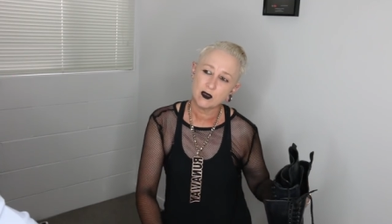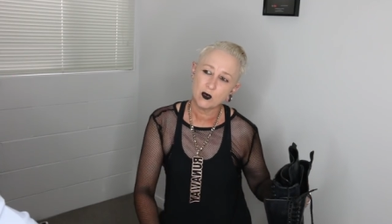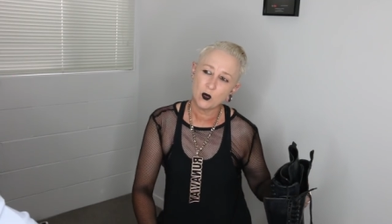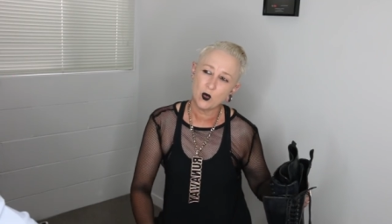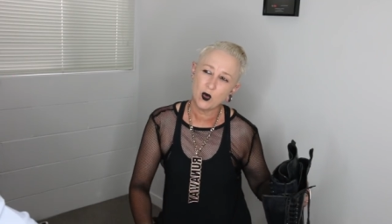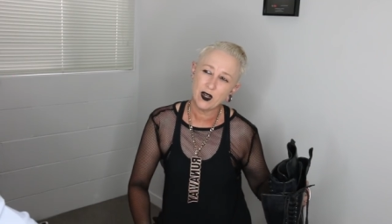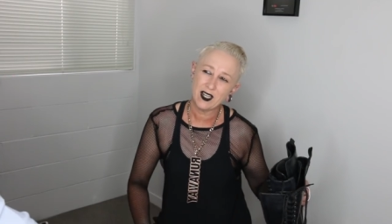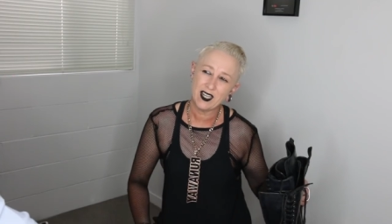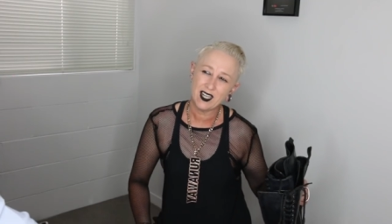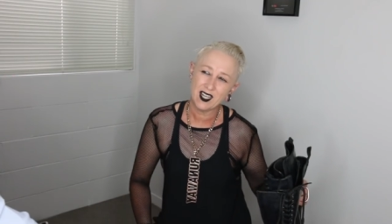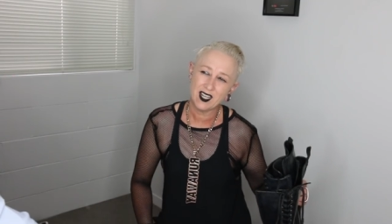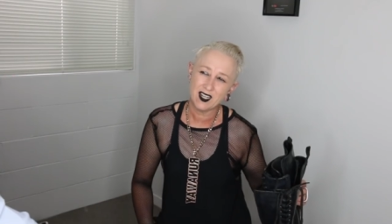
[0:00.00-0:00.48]

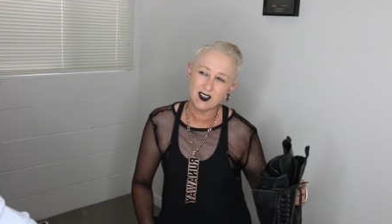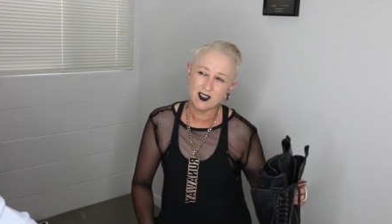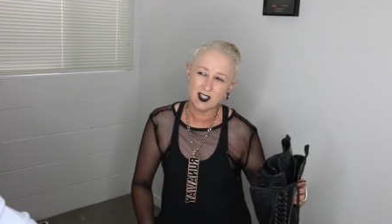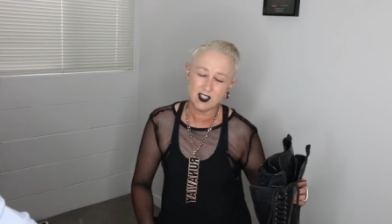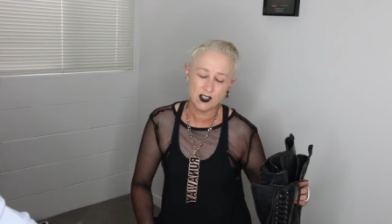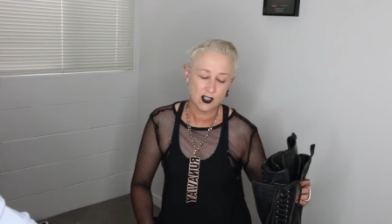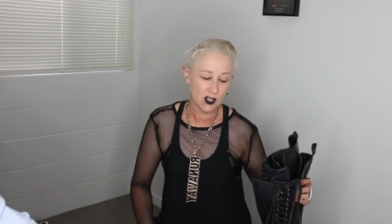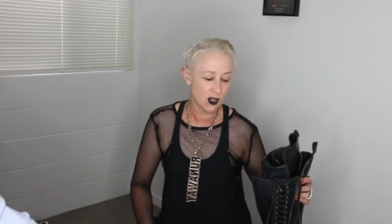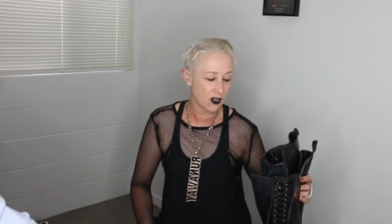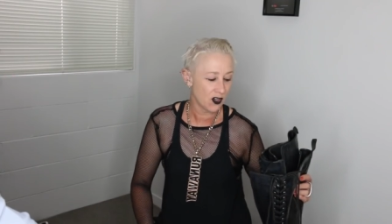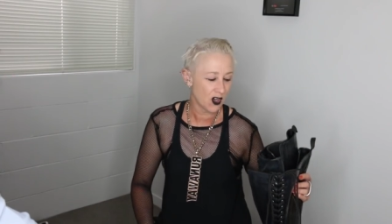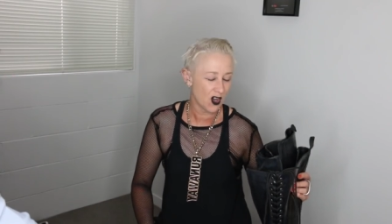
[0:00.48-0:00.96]
wear
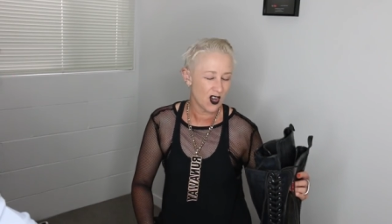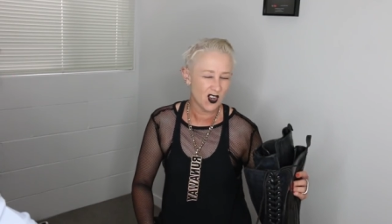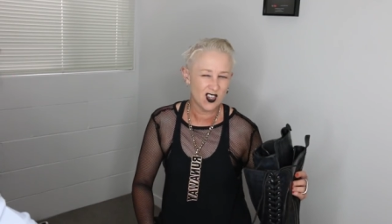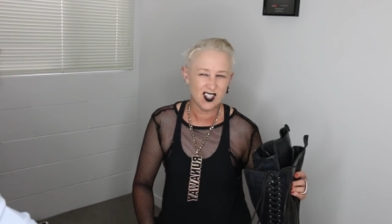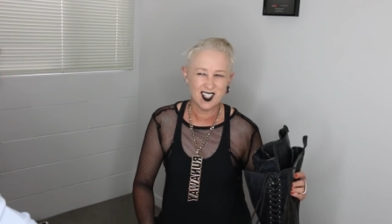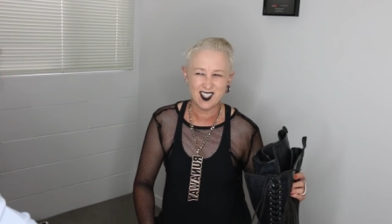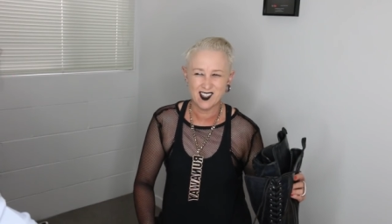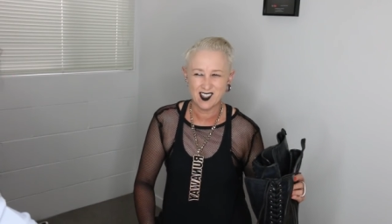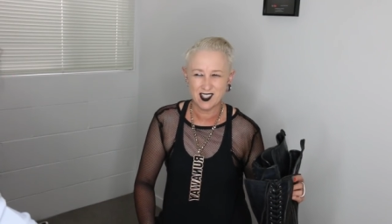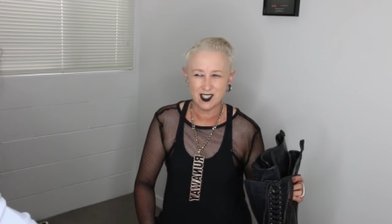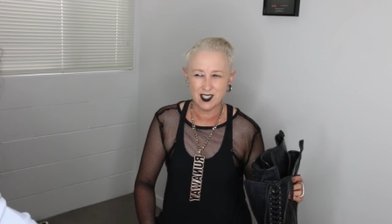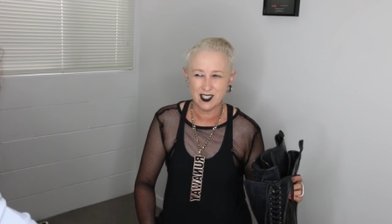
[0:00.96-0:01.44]
and don't
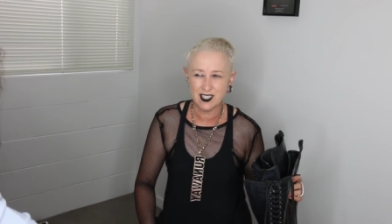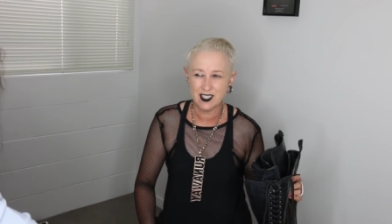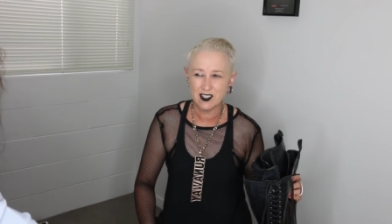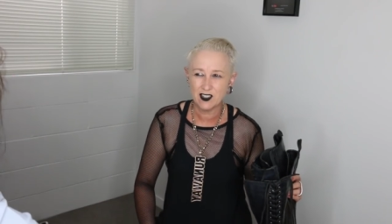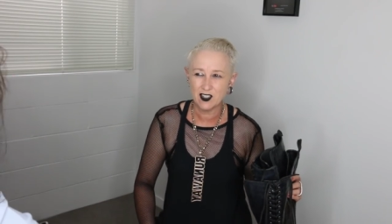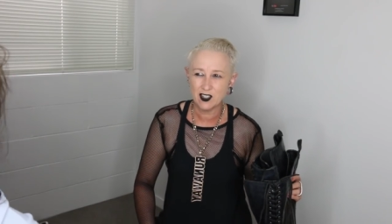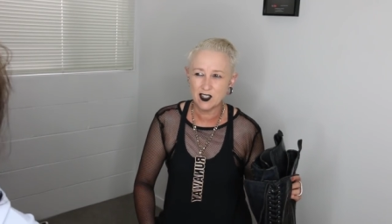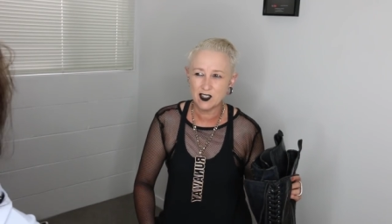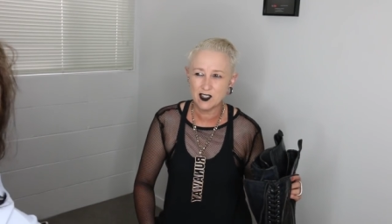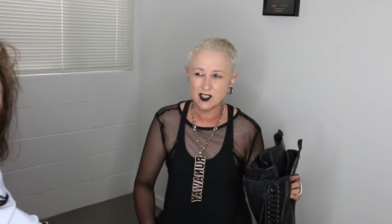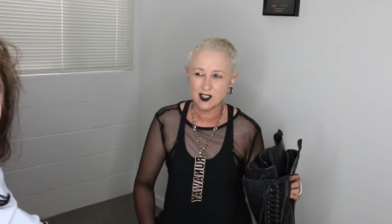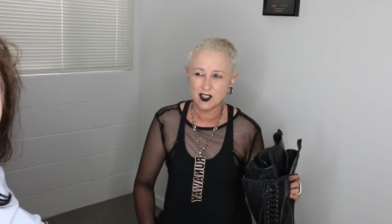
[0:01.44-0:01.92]
own a
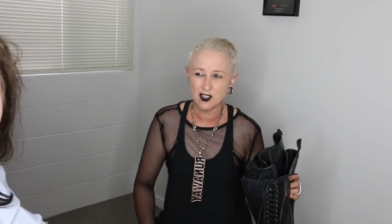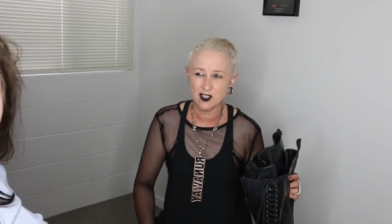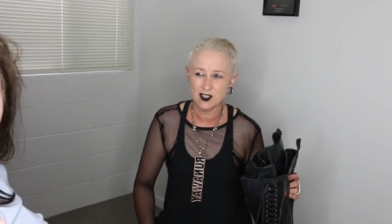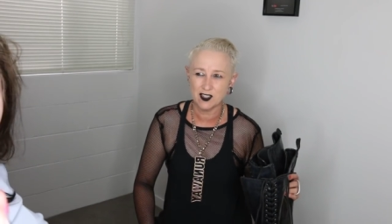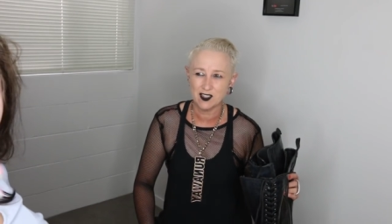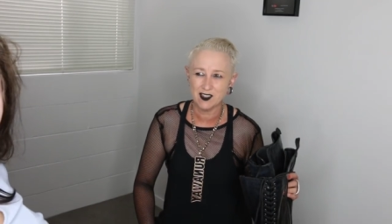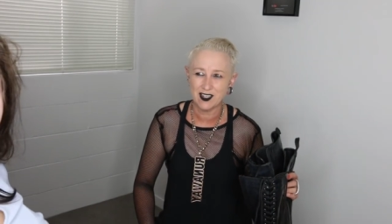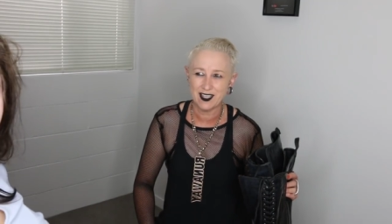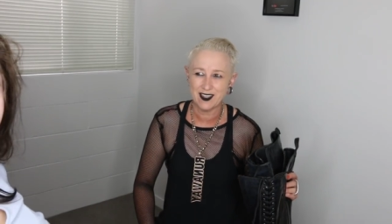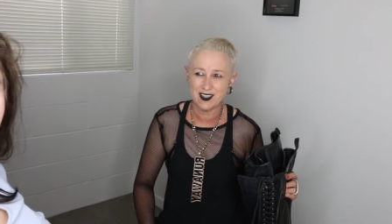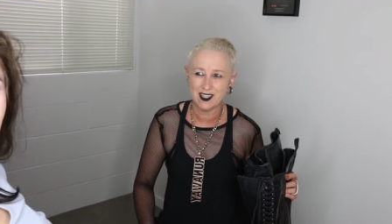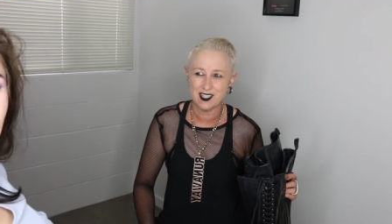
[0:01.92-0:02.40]
stilettos
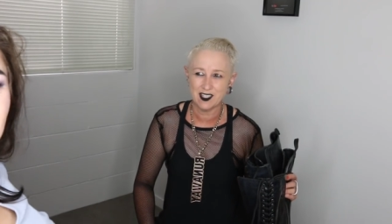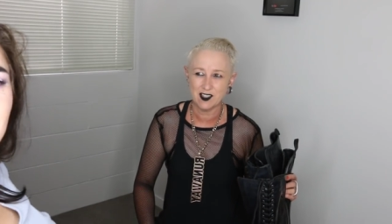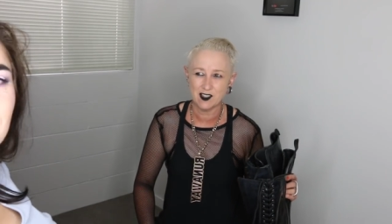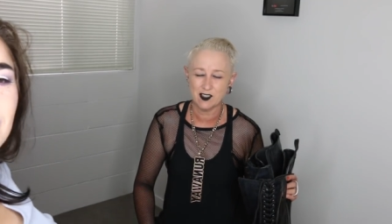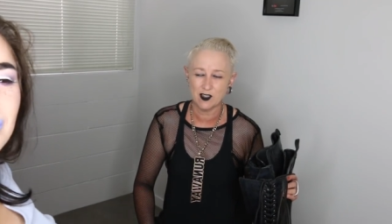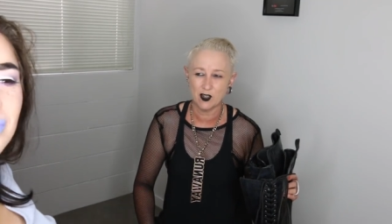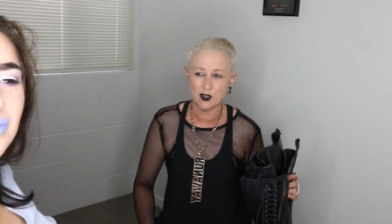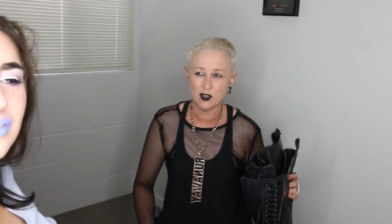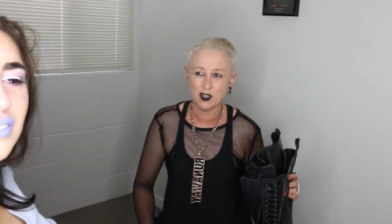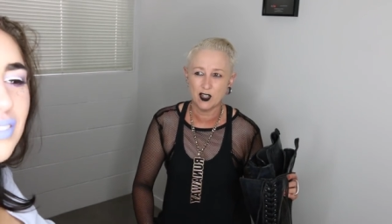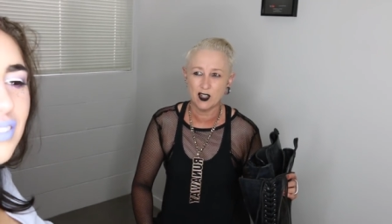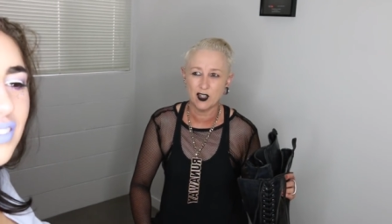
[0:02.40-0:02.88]
because like they're
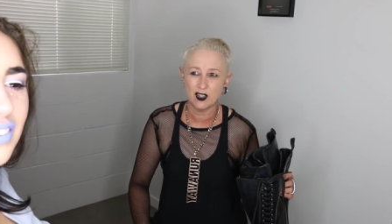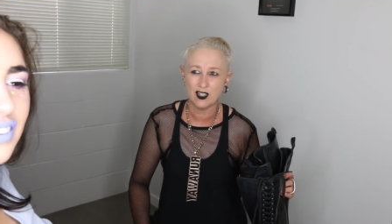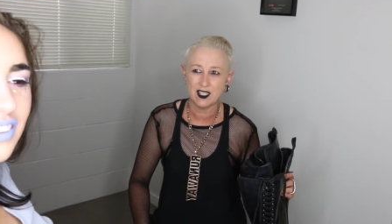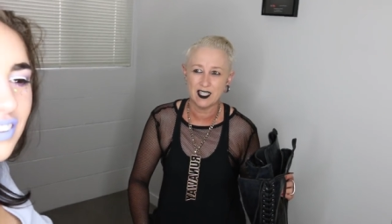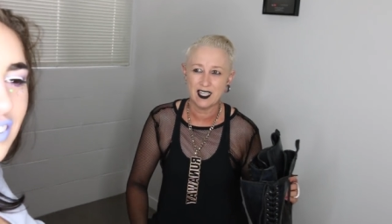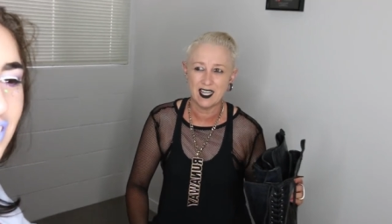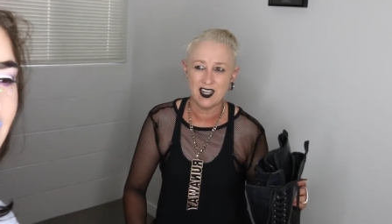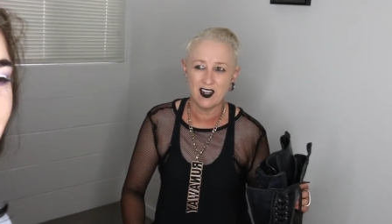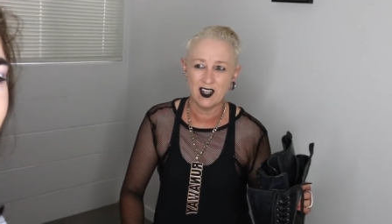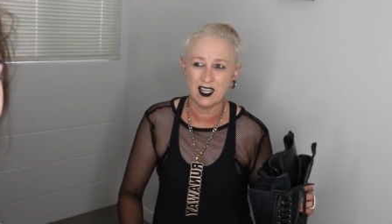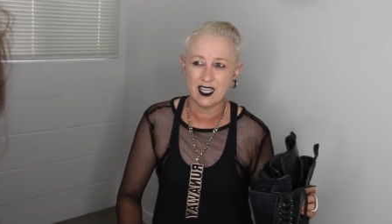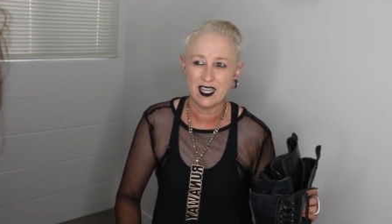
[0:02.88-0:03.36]
so
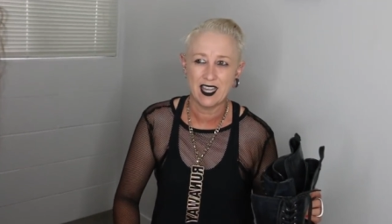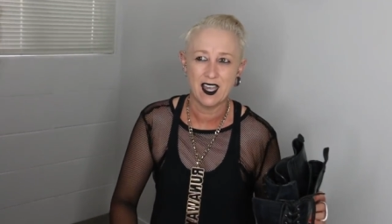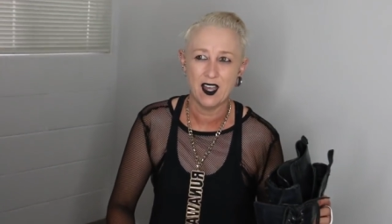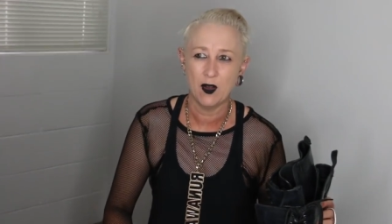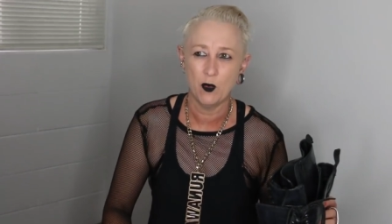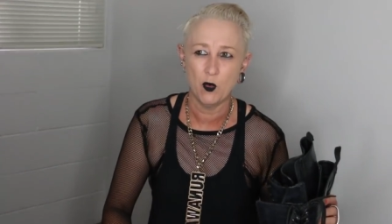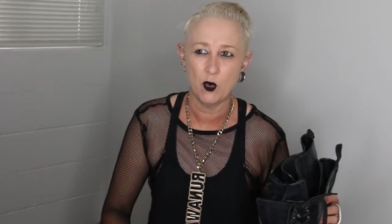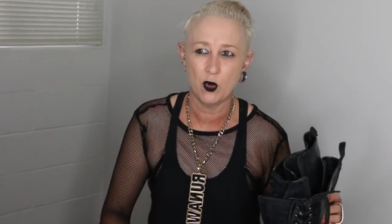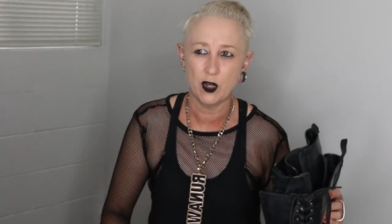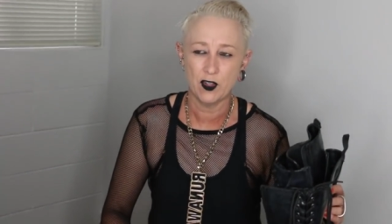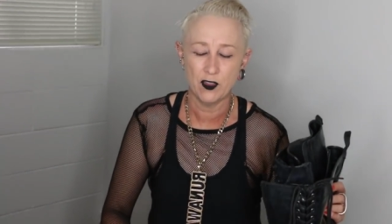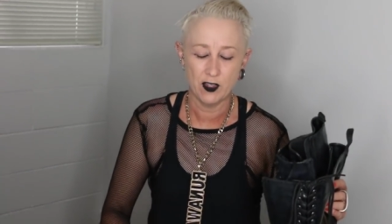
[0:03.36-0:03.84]
girly and I
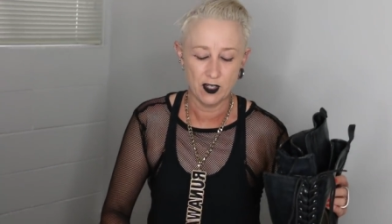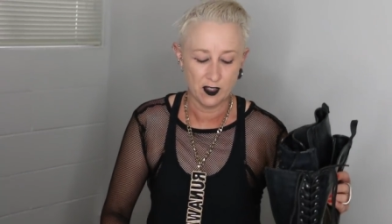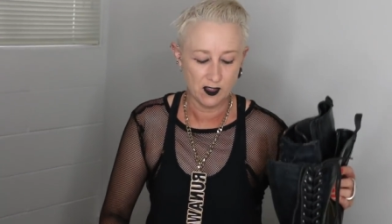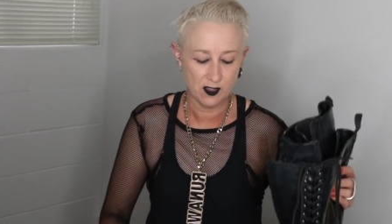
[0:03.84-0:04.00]
can't walk in